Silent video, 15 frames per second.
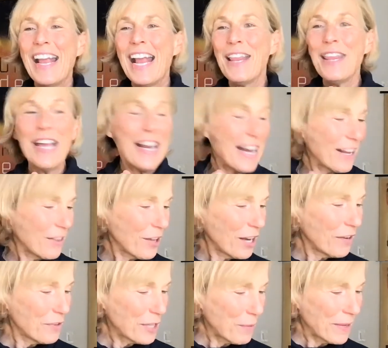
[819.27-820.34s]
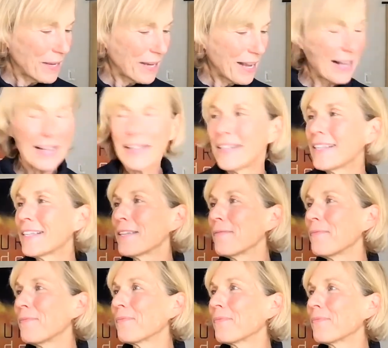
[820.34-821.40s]
And then I thought of something else
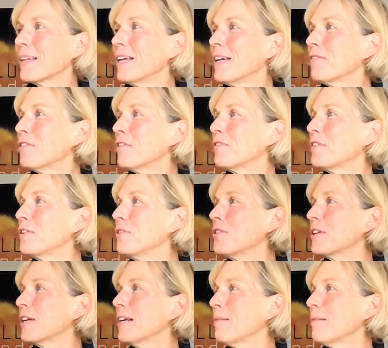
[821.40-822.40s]
for fusion.